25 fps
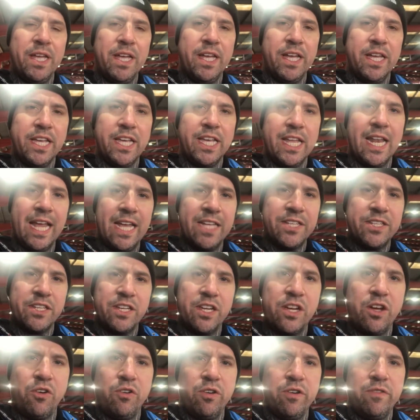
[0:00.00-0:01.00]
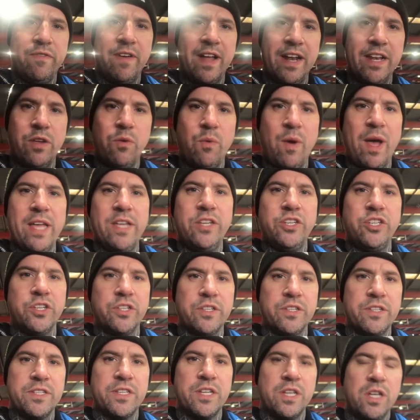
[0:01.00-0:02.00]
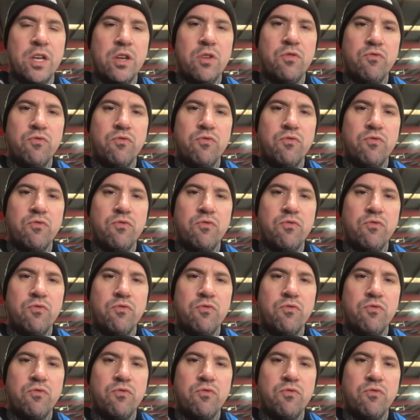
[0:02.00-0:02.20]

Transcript: and glass guide valuations,